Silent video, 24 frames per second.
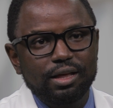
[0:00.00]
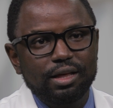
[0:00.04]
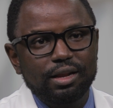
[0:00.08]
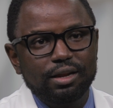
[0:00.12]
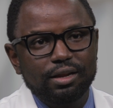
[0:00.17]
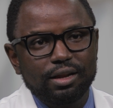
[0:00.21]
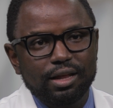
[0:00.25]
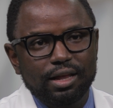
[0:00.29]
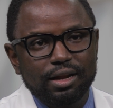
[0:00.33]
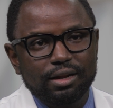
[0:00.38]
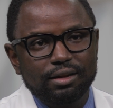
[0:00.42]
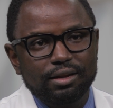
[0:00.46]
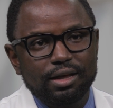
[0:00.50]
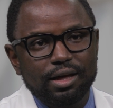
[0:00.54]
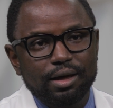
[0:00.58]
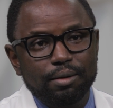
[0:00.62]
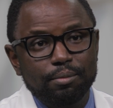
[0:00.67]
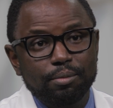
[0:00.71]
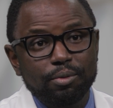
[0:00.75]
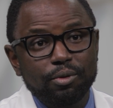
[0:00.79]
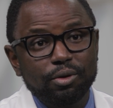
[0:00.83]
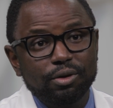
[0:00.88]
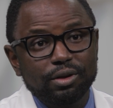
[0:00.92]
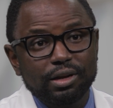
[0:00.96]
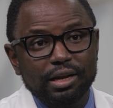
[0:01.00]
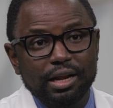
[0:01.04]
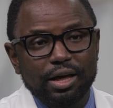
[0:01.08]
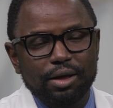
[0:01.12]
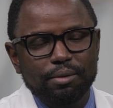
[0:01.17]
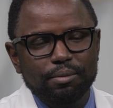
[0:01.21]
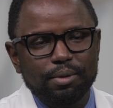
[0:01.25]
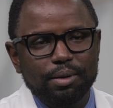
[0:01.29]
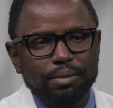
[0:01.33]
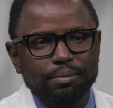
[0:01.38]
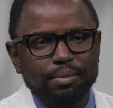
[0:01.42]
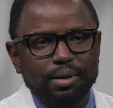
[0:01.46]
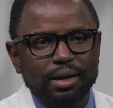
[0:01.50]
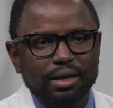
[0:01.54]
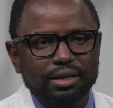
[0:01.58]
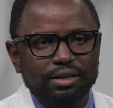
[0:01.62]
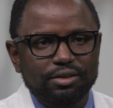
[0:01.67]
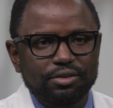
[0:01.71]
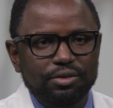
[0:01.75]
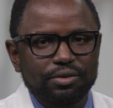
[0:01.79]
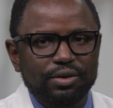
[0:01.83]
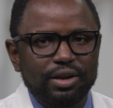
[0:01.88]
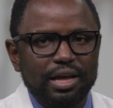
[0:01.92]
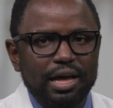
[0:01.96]
and that are broken down by
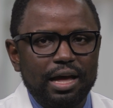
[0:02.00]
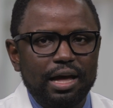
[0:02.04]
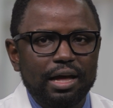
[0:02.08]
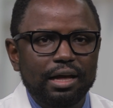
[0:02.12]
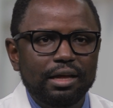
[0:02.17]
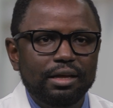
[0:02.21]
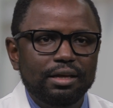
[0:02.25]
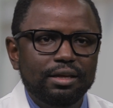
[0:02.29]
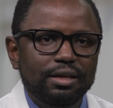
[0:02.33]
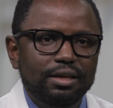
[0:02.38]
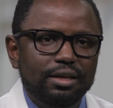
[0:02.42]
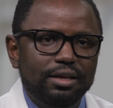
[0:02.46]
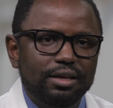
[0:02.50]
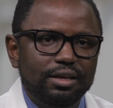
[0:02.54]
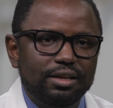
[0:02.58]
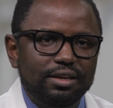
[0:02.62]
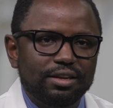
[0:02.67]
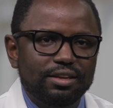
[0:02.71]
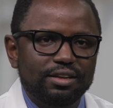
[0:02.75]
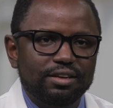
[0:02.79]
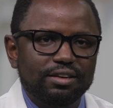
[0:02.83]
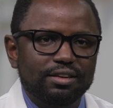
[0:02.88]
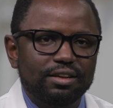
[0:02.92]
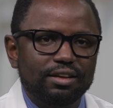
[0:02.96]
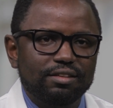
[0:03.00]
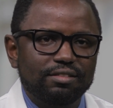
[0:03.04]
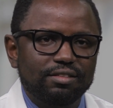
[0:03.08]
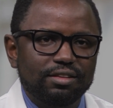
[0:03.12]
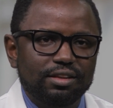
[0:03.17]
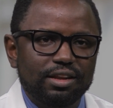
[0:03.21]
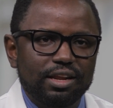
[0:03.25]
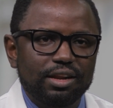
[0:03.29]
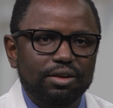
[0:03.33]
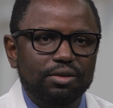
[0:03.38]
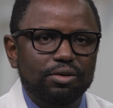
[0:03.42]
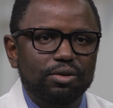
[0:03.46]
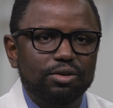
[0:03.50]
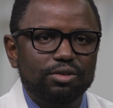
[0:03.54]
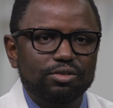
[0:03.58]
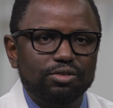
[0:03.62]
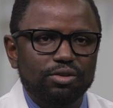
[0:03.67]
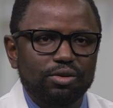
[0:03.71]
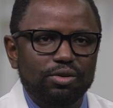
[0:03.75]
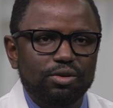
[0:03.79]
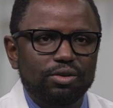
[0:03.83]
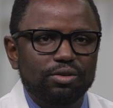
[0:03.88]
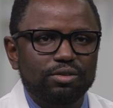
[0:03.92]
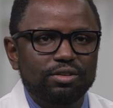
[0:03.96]
bacteria in the intestine and cause
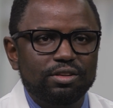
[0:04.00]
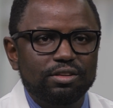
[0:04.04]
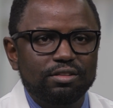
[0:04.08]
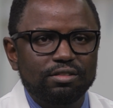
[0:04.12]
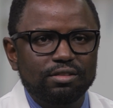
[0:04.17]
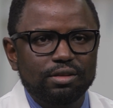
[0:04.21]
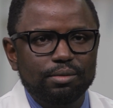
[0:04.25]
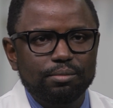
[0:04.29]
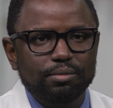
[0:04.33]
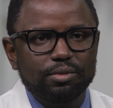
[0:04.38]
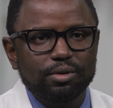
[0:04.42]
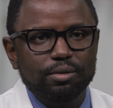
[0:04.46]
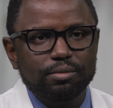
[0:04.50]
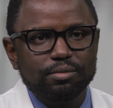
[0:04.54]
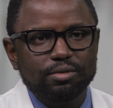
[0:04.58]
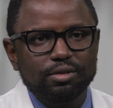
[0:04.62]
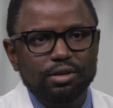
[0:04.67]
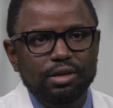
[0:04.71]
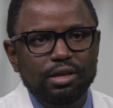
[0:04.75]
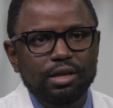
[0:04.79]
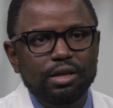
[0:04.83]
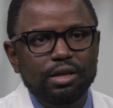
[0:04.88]
all of these symptoms.